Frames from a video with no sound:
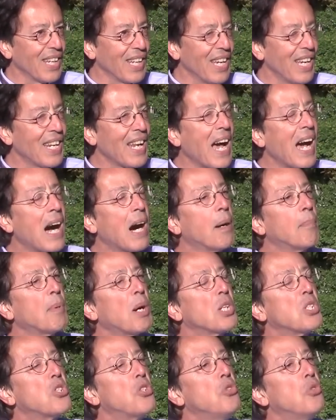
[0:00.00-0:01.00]
and how
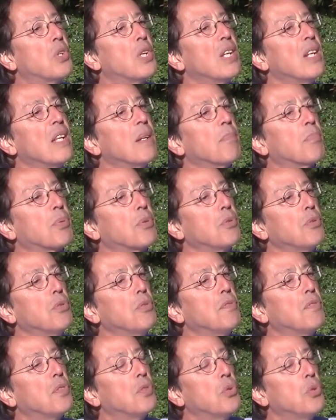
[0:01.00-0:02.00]
much you can
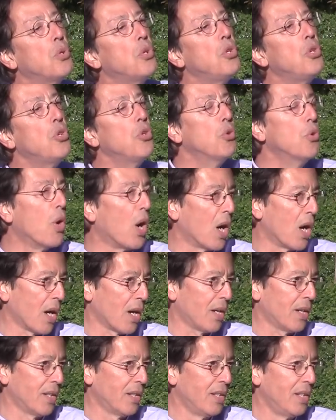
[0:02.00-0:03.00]
improve who you
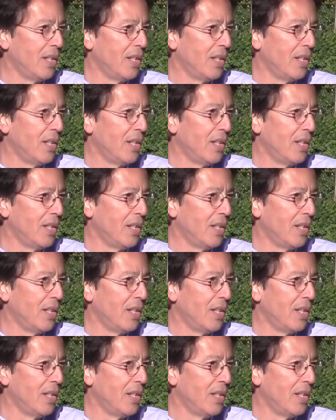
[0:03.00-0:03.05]
are